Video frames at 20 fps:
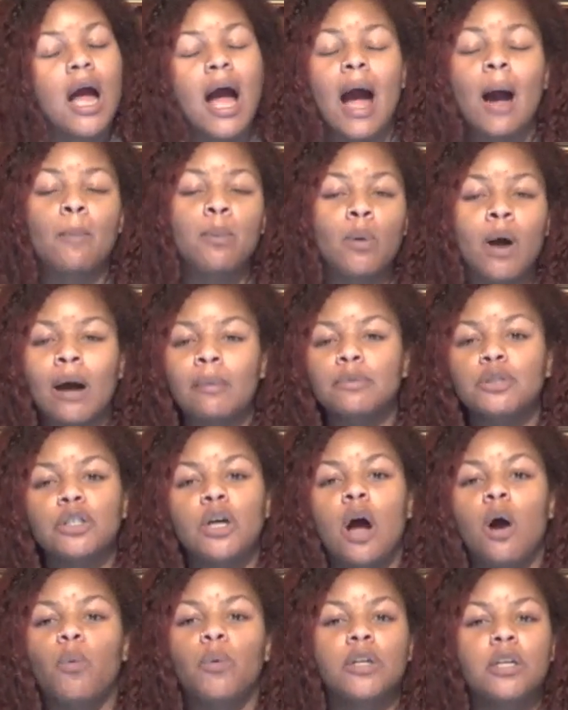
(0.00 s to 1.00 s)
I promise
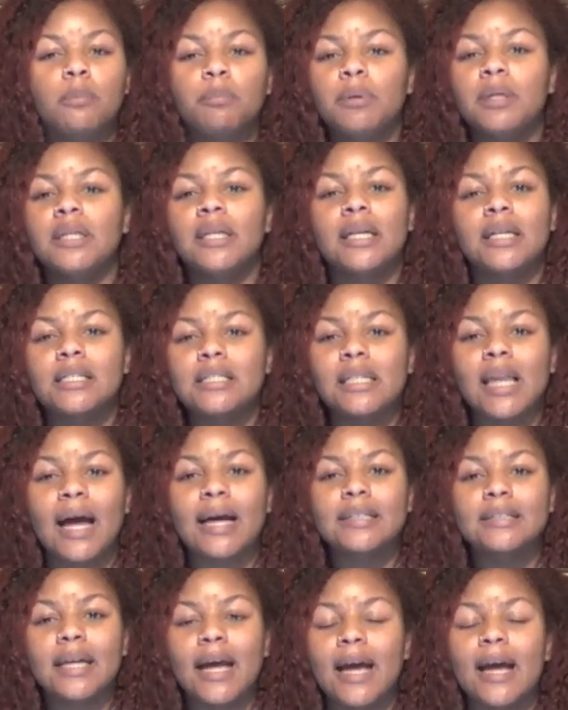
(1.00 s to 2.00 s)
y'all, when it be niggas
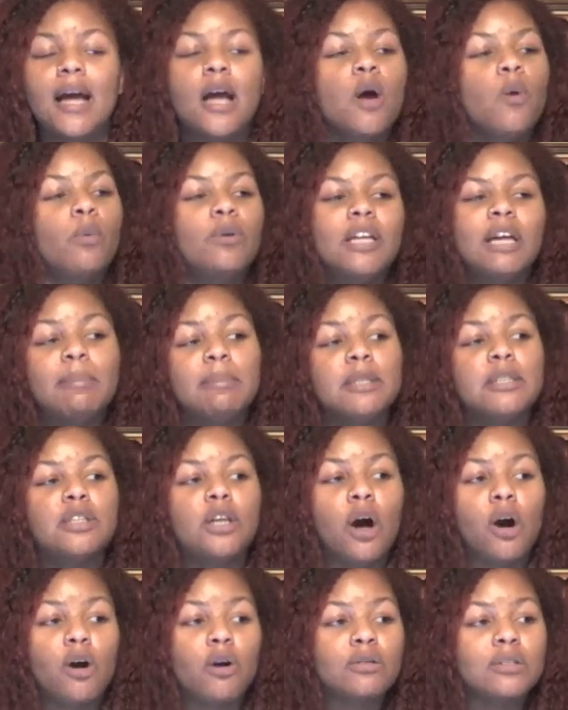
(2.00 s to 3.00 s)
like that, when they be
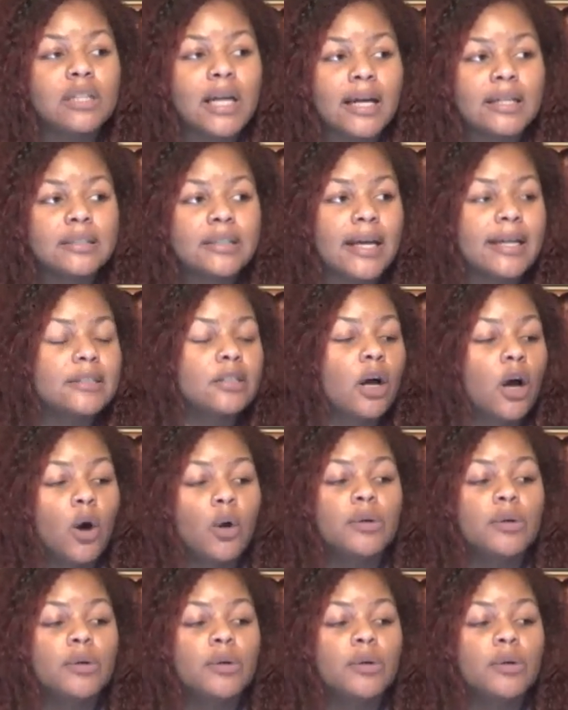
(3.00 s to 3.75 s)
dogs like that, the